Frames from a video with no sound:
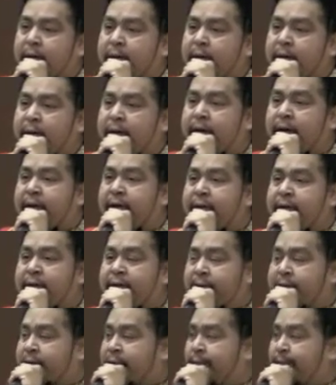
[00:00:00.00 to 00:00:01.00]

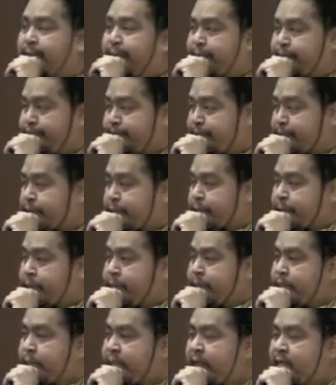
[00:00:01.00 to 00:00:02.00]
I
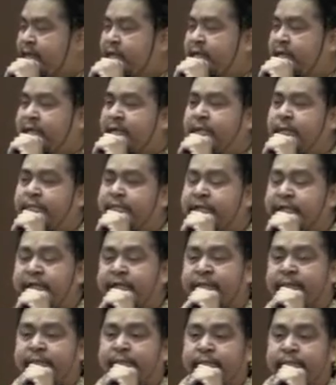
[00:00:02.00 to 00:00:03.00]
looked up to
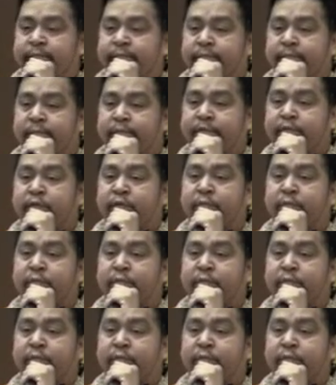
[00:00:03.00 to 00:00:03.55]
him so